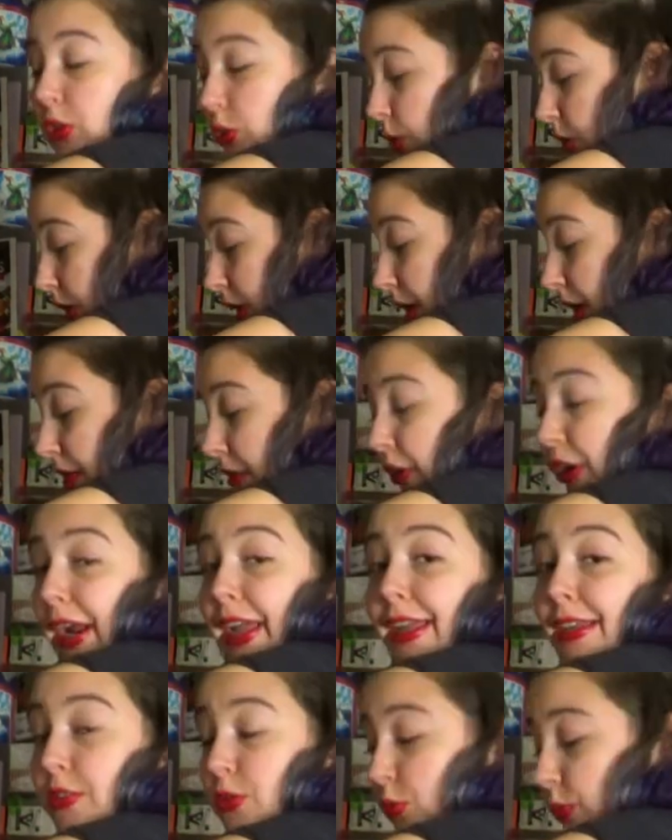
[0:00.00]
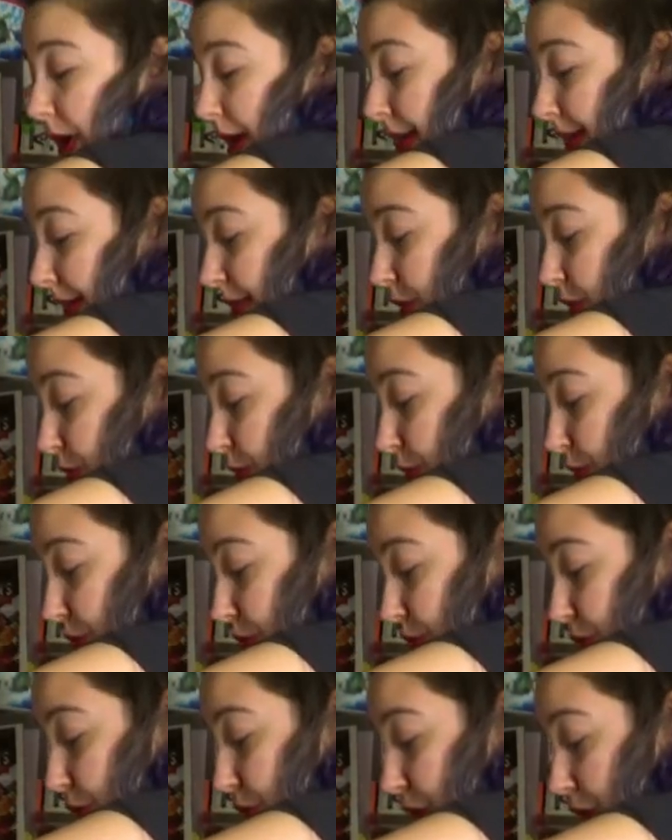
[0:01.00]
your other hand ready to
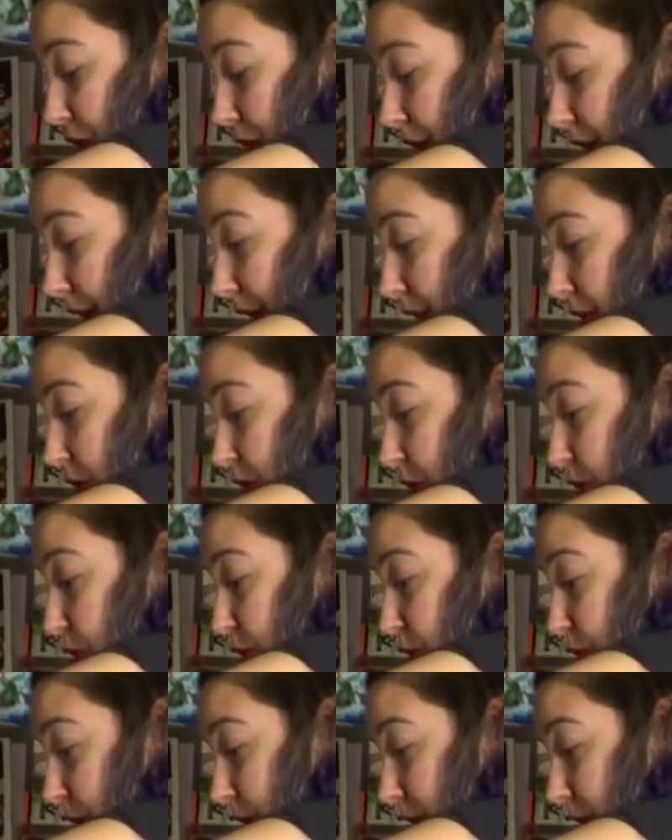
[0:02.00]
stir as you do